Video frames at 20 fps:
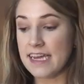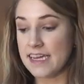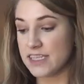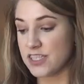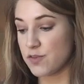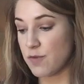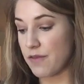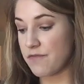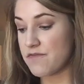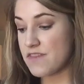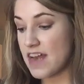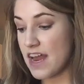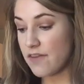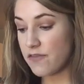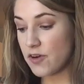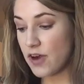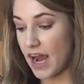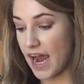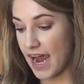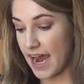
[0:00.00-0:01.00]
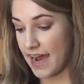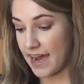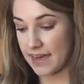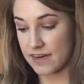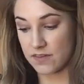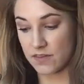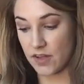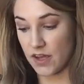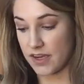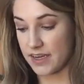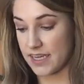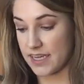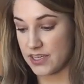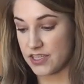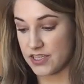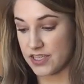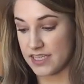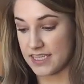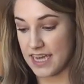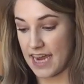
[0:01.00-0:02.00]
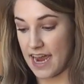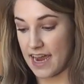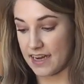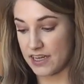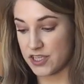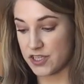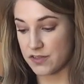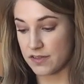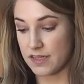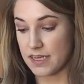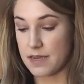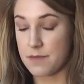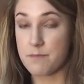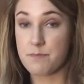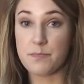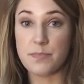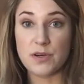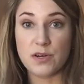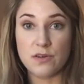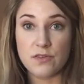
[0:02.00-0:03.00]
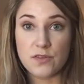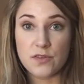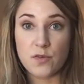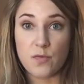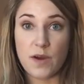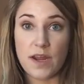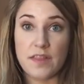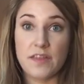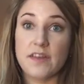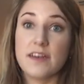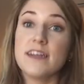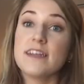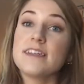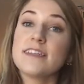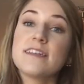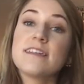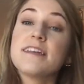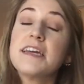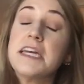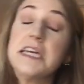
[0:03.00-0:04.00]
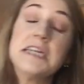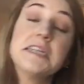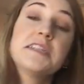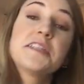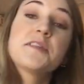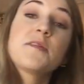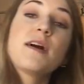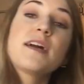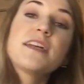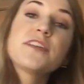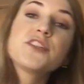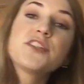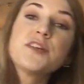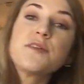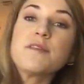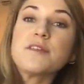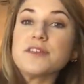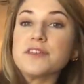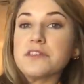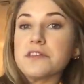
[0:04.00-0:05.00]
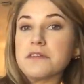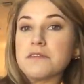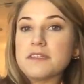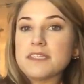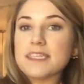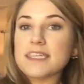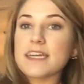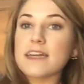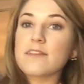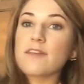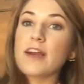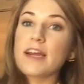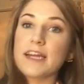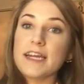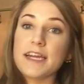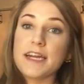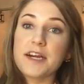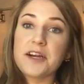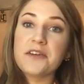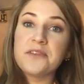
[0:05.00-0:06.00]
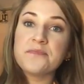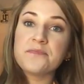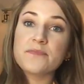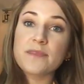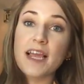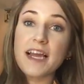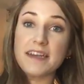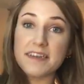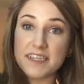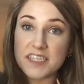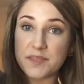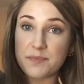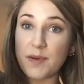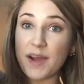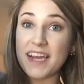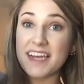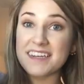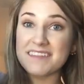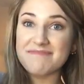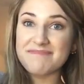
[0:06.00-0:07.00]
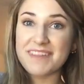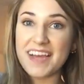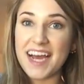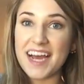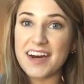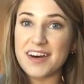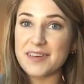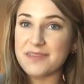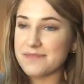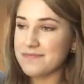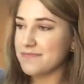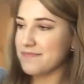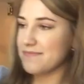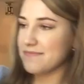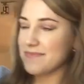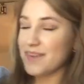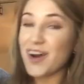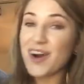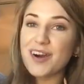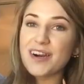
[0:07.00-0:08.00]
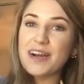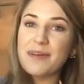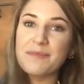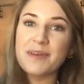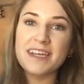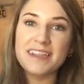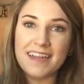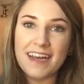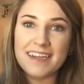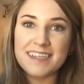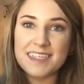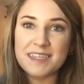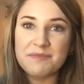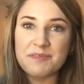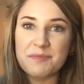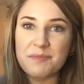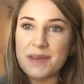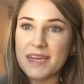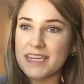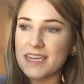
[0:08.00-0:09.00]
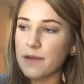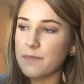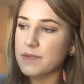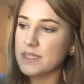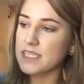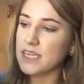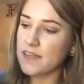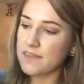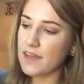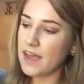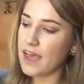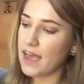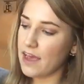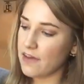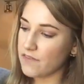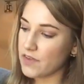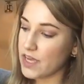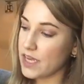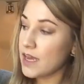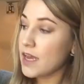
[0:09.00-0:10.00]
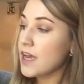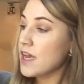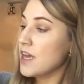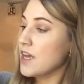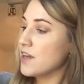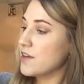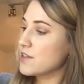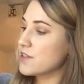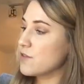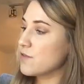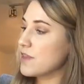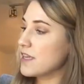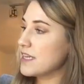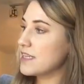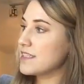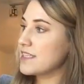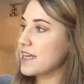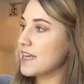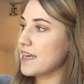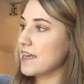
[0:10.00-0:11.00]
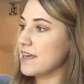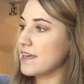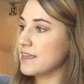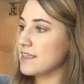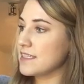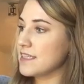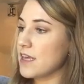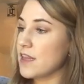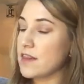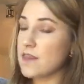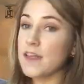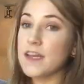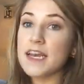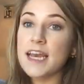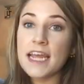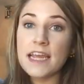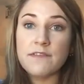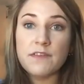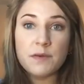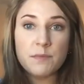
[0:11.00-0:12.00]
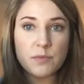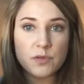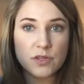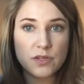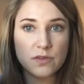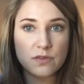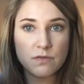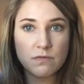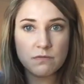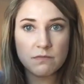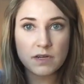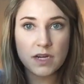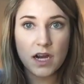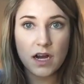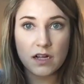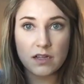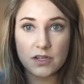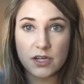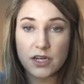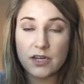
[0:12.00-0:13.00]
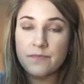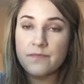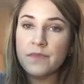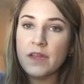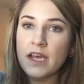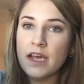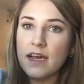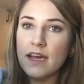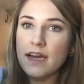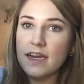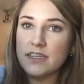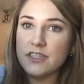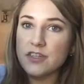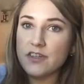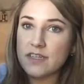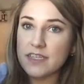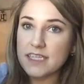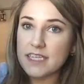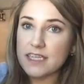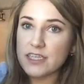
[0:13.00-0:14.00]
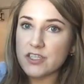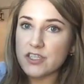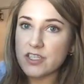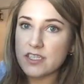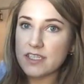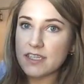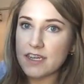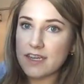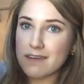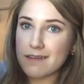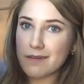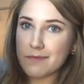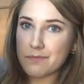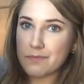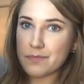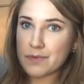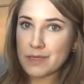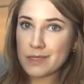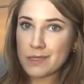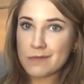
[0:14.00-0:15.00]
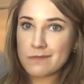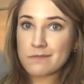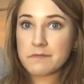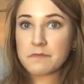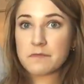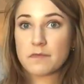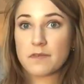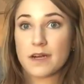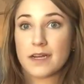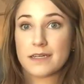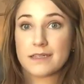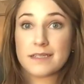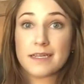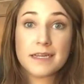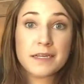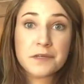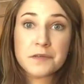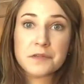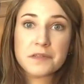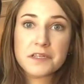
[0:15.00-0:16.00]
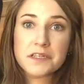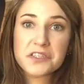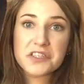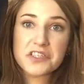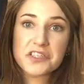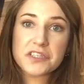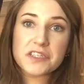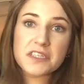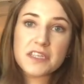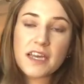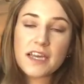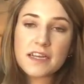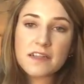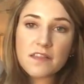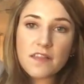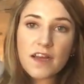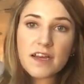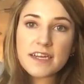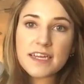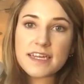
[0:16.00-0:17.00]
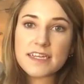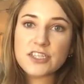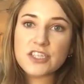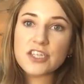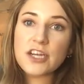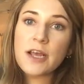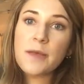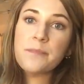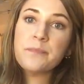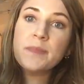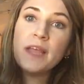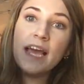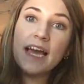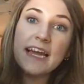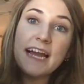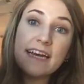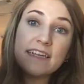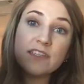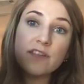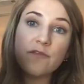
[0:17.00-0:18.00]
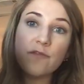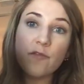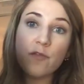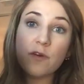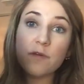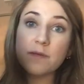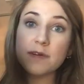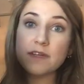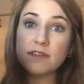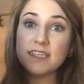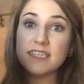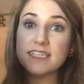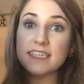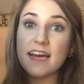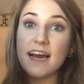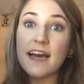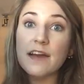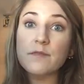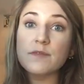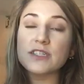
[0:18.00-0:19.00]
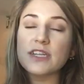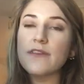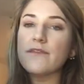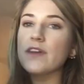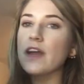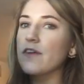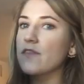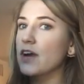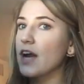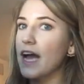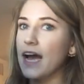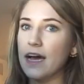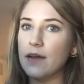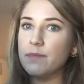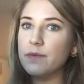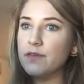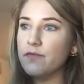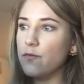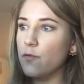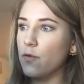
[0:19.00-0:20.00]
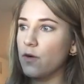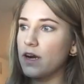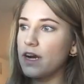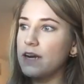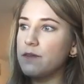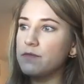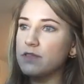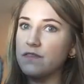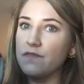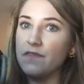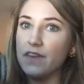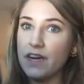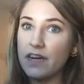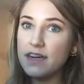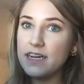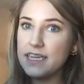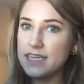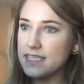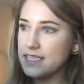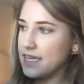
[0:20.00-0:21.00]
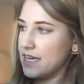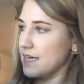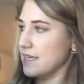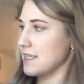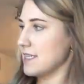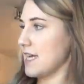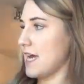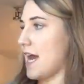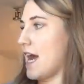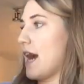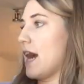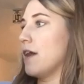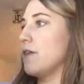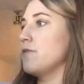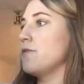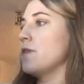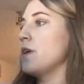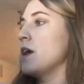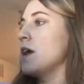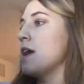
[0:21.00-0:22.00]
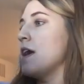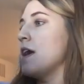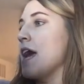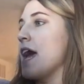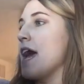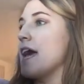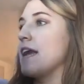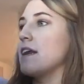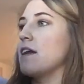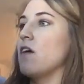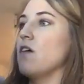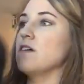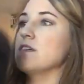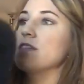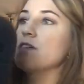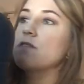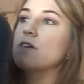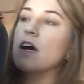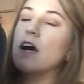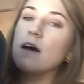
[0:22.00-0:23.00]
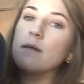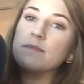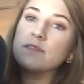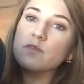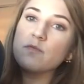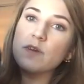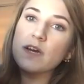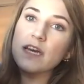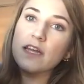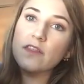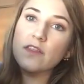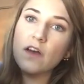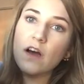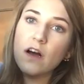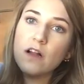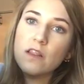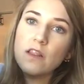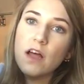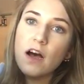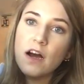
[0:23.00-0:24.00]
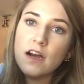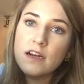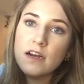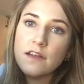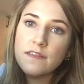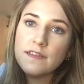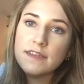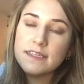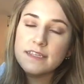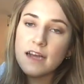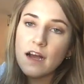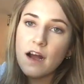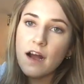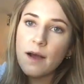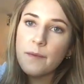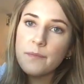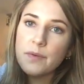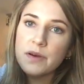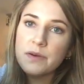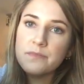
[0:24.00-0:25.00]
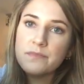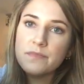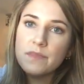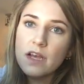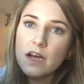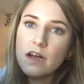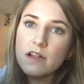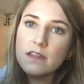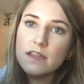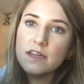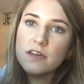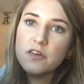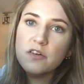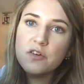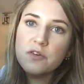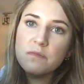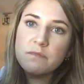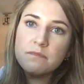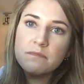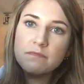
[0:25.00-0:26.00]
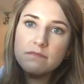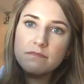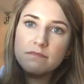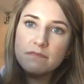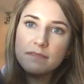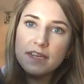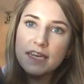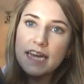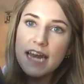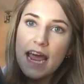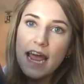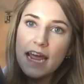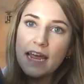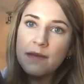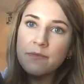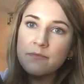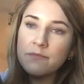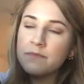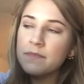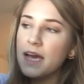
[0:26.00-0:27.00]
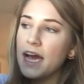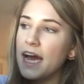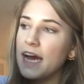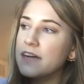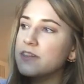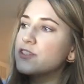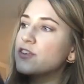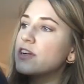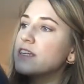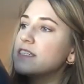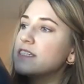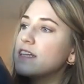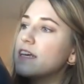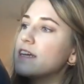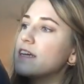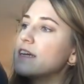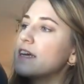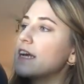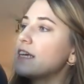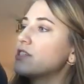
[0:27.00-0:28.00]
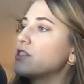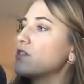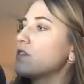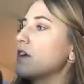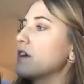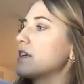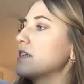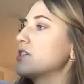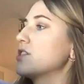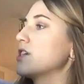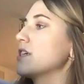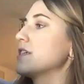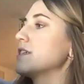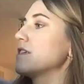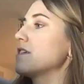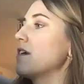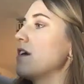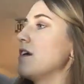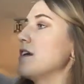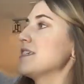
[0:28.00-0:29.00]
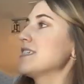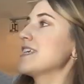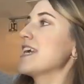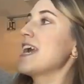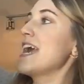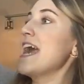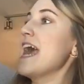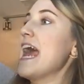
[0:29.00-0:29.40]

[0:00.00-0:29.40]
So I've never had luggage that's actually built the way that it is. So I can show it to you, it's sitting right here. And despite how hard I made that seem to pick up, it's not that heavy. So this is the navy blue color. And as you can see, it's just like a big rectangle, looks just like luggage. It has the four-wheel design, which I've never had before and was very excited to have. And it also comes with a lock on the top, a little name, address thing in case your luggage gets lost.